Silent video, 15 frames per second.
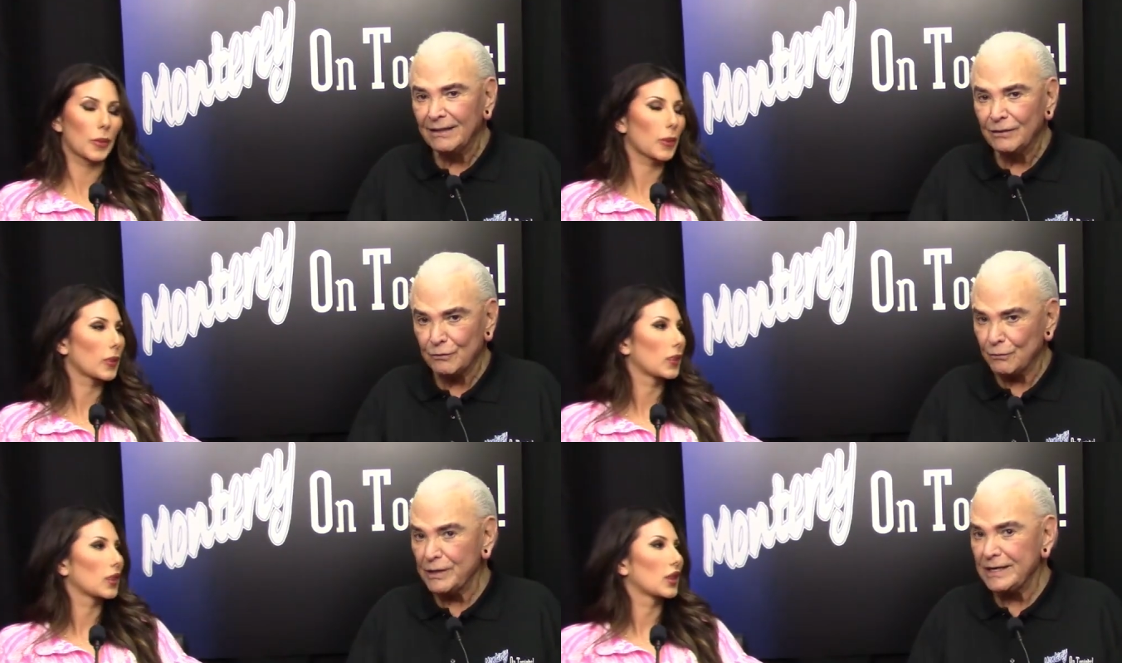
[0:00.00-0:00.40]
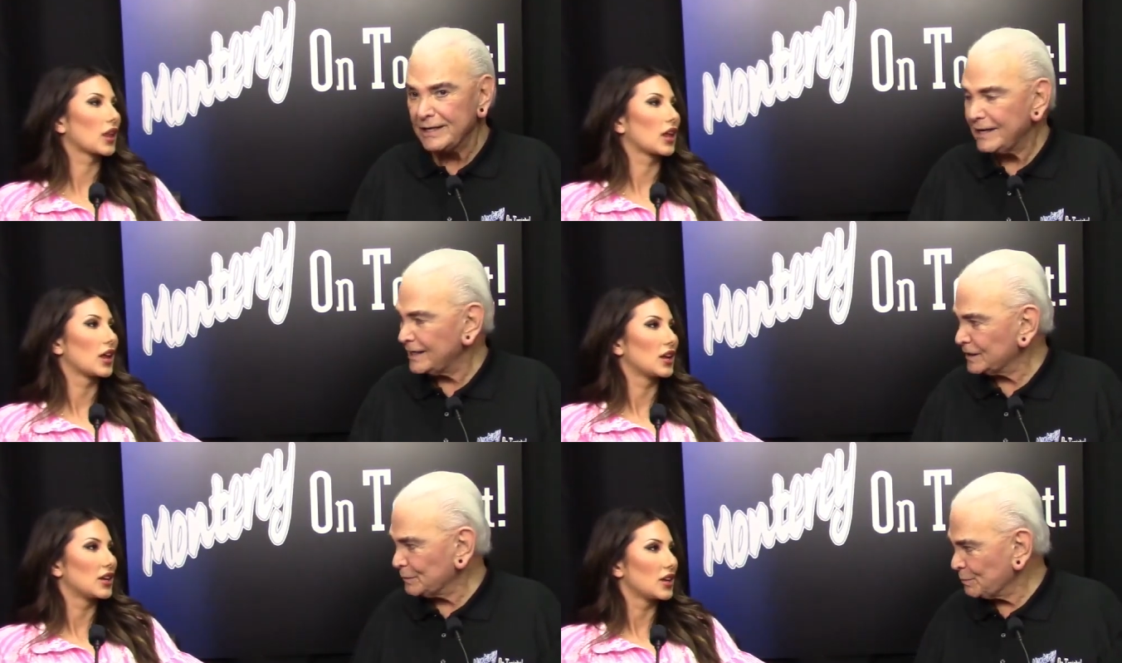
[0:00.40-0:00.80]
Speaker 1: three
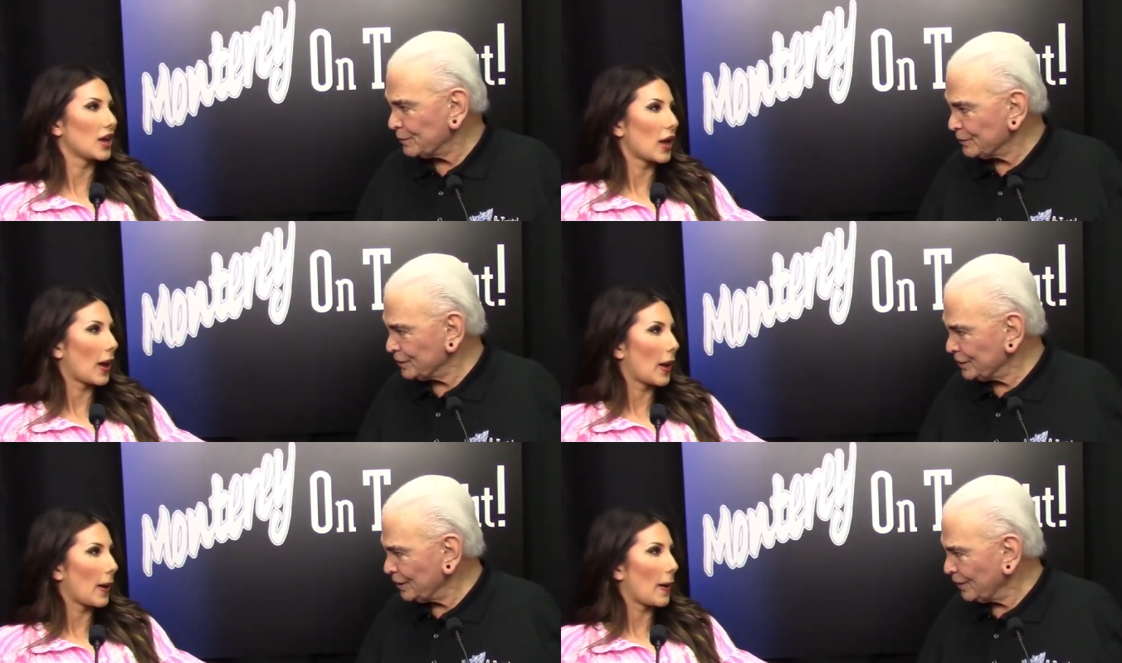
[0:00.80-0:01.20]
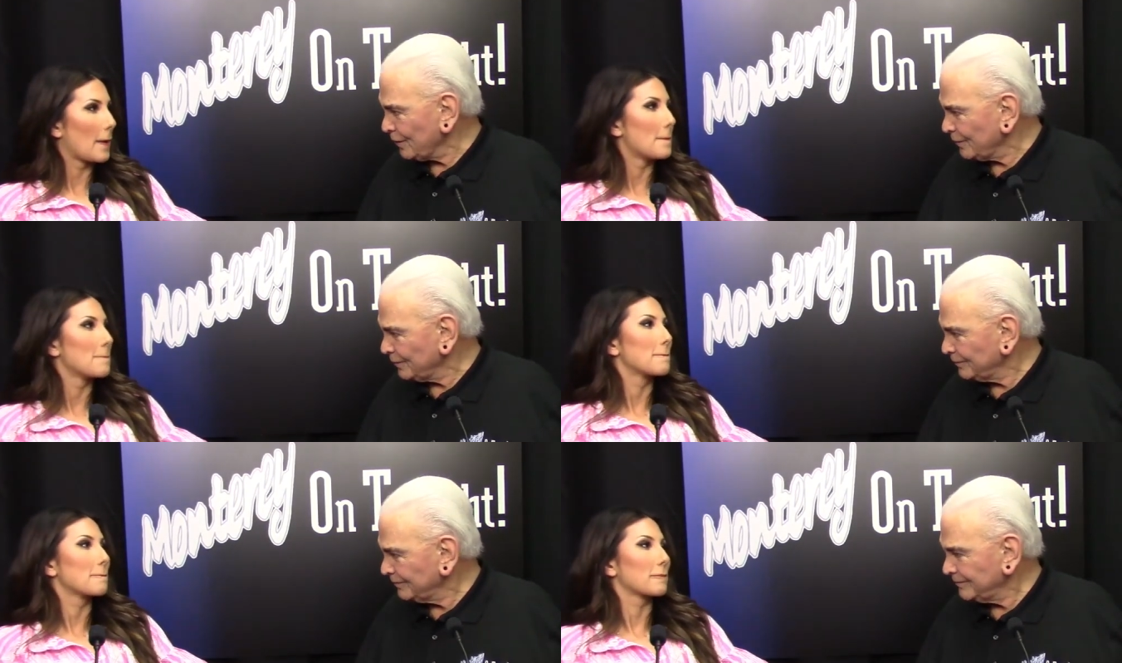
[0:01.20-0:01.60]
guests per
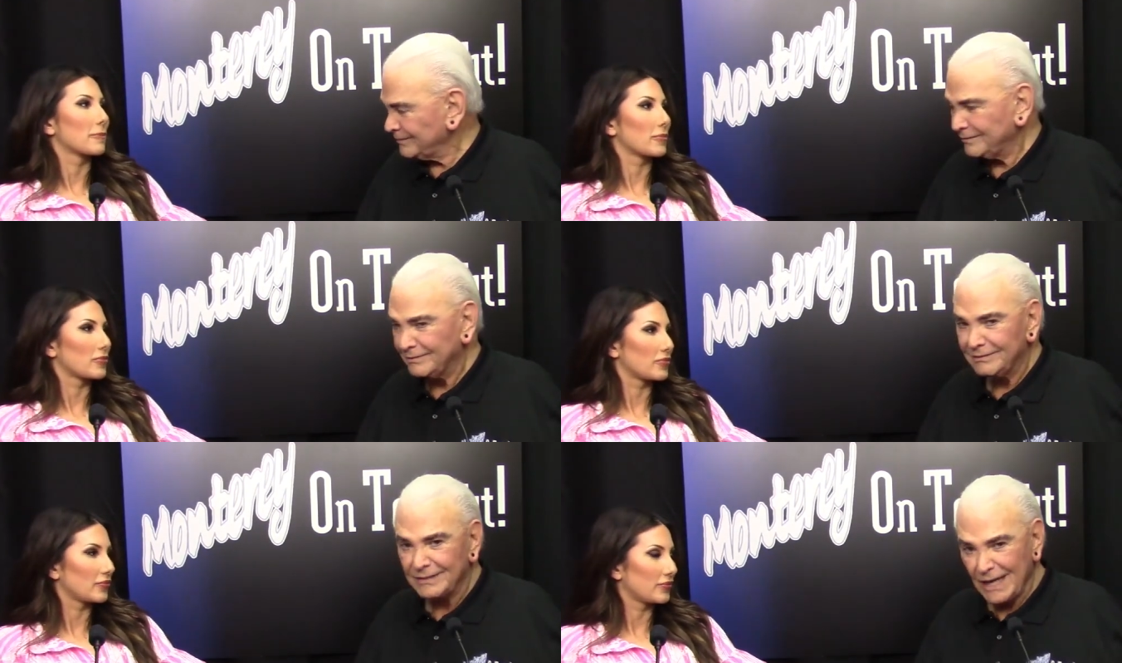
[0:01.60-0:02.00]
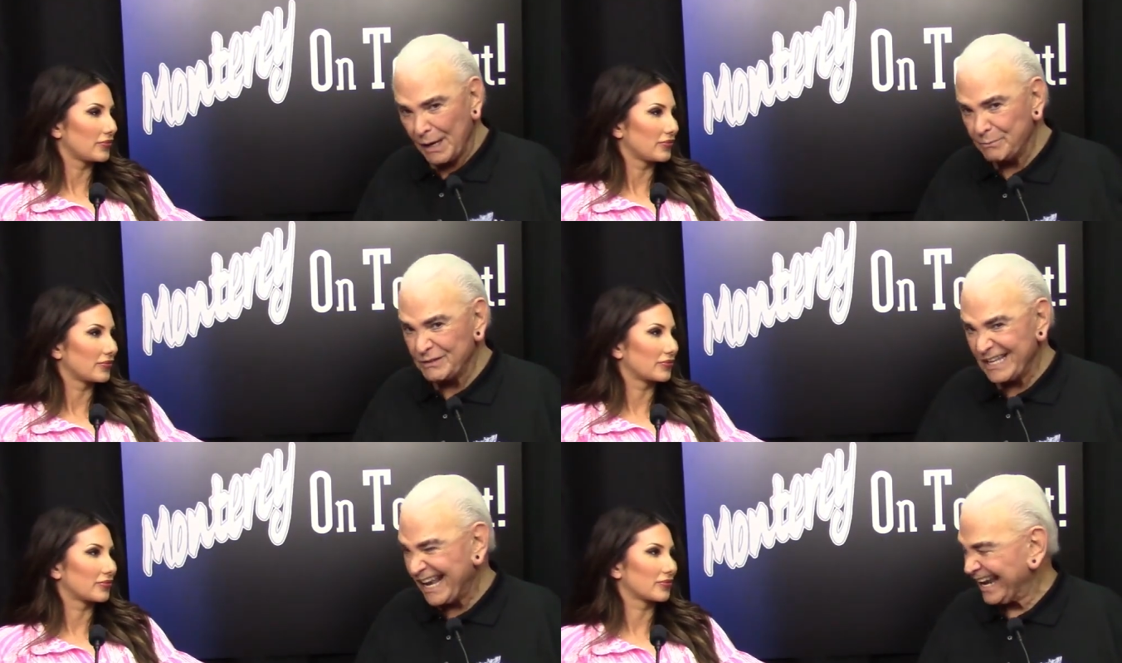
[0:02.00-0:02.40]
show
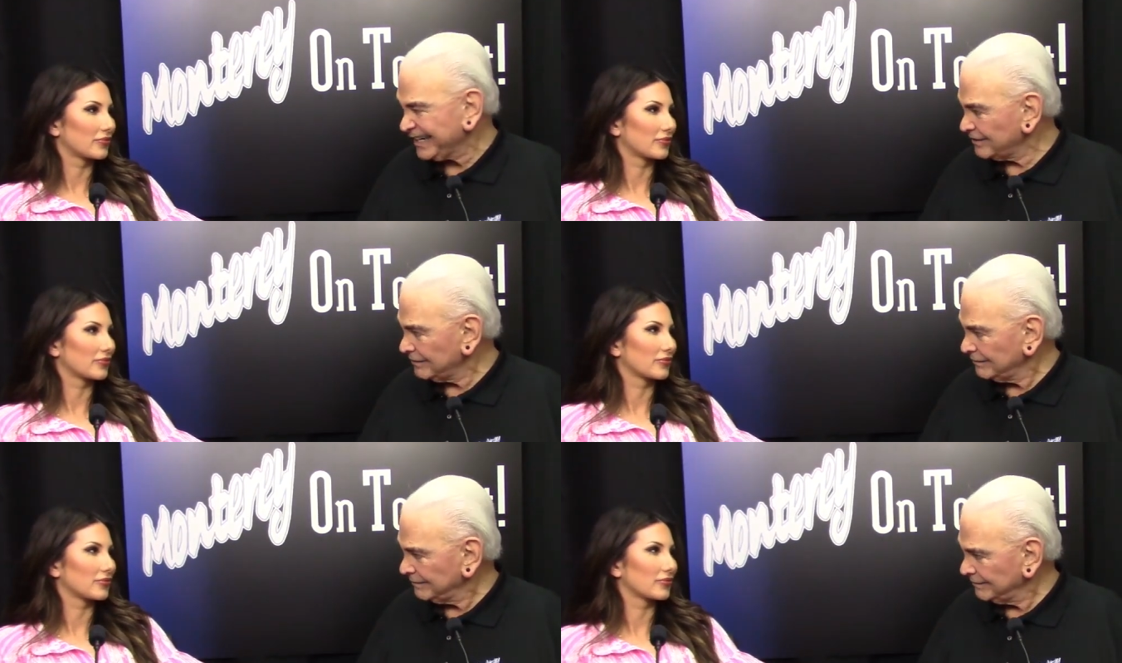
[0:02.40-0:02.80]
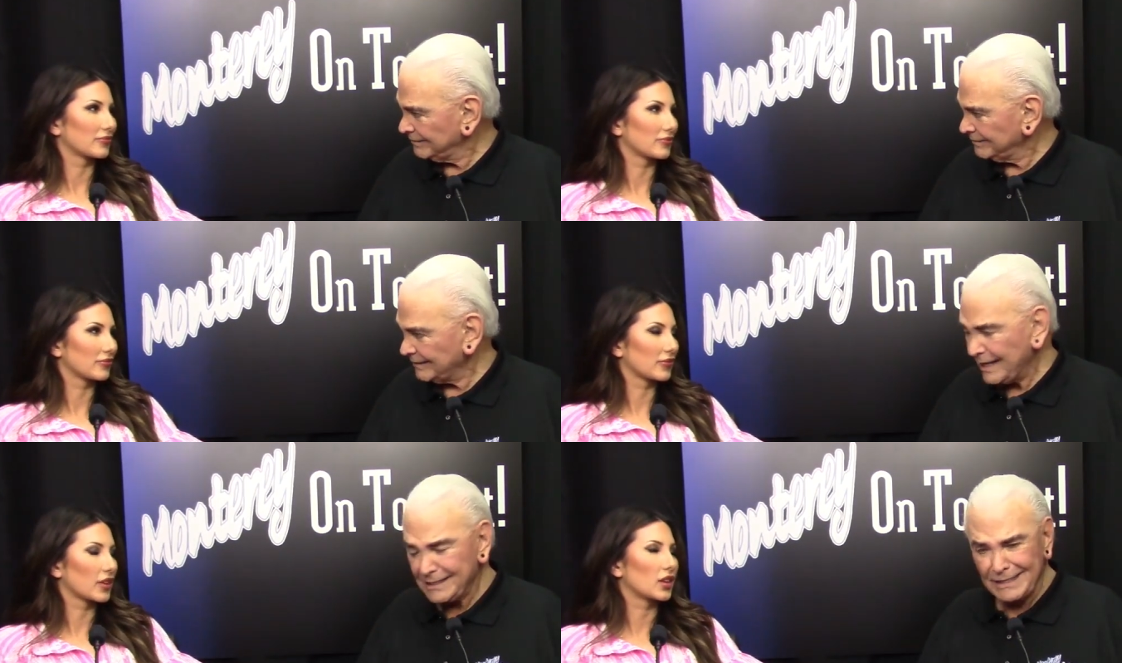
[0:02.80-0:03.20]
times eight.
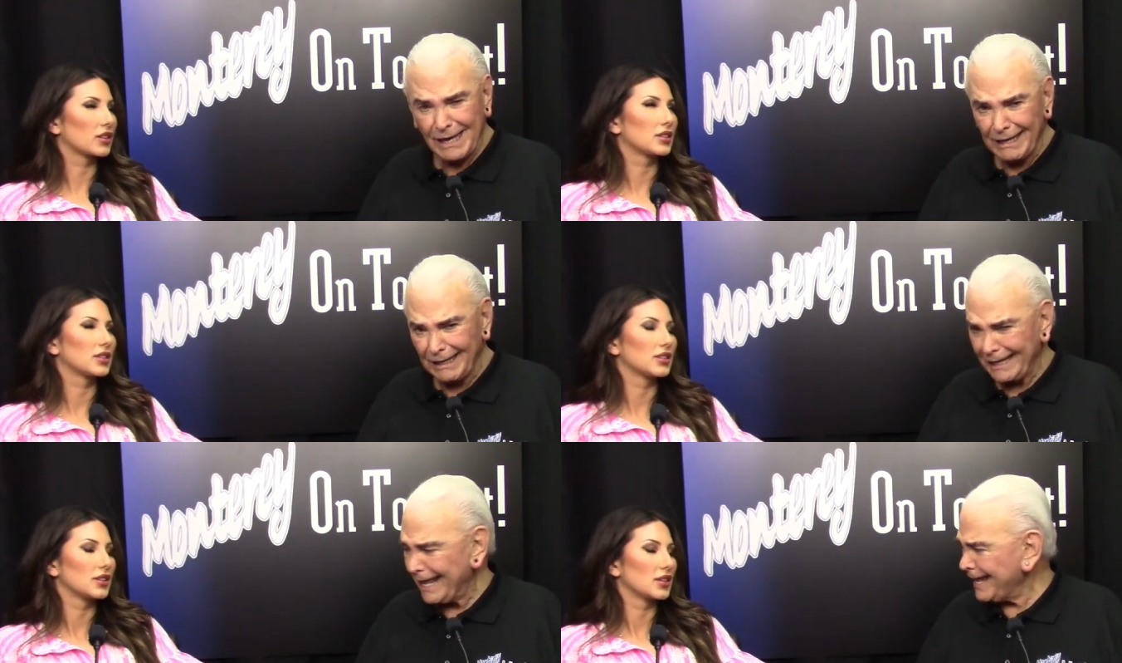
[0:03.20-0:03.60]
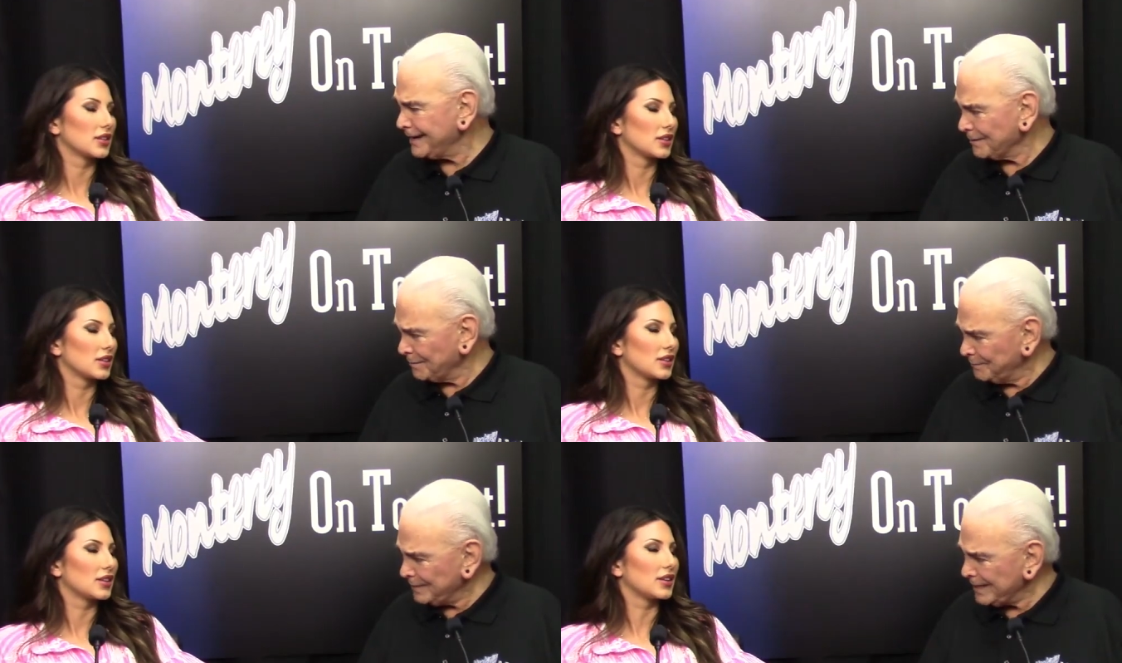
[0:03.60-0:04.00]
That's a lot
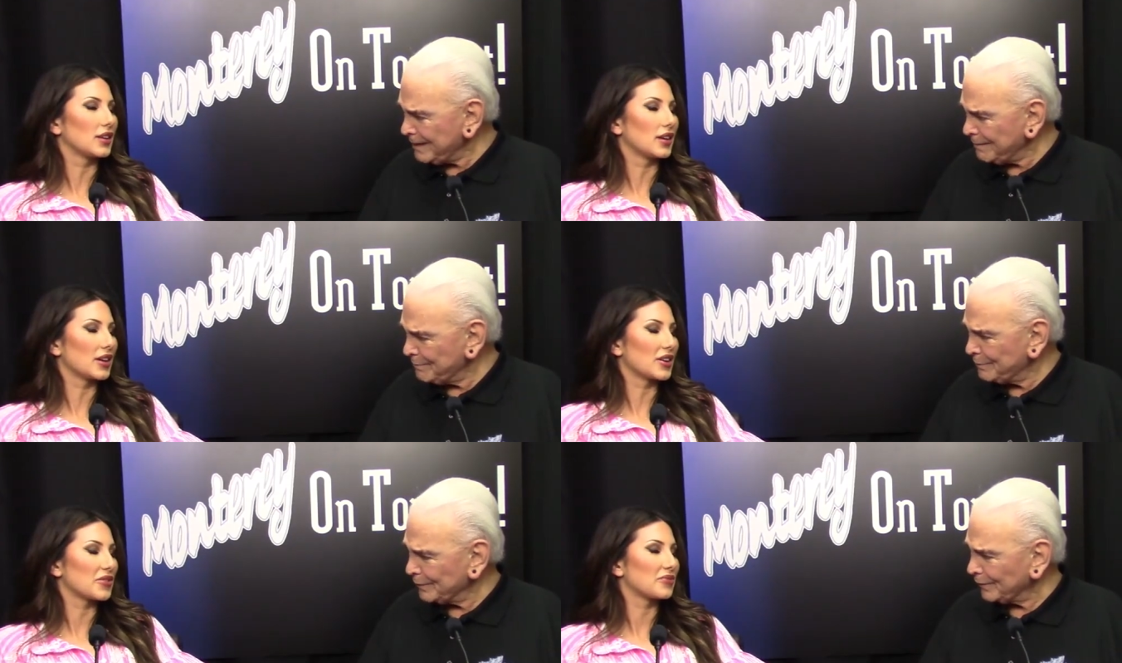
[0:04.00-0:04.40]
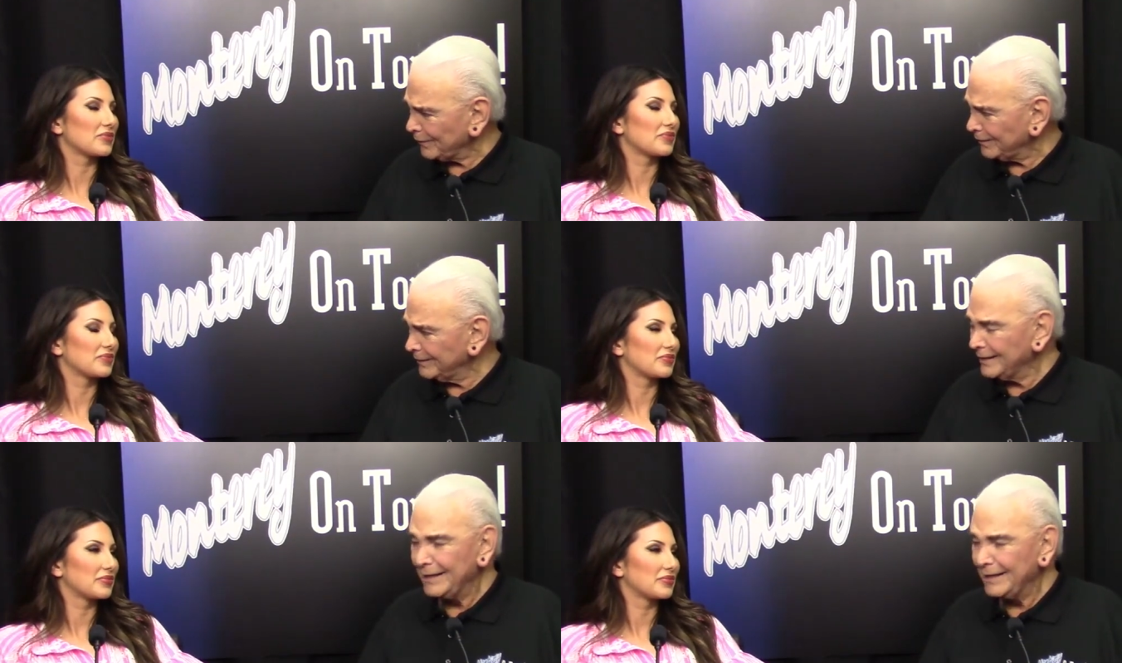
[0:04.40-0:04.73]
of people.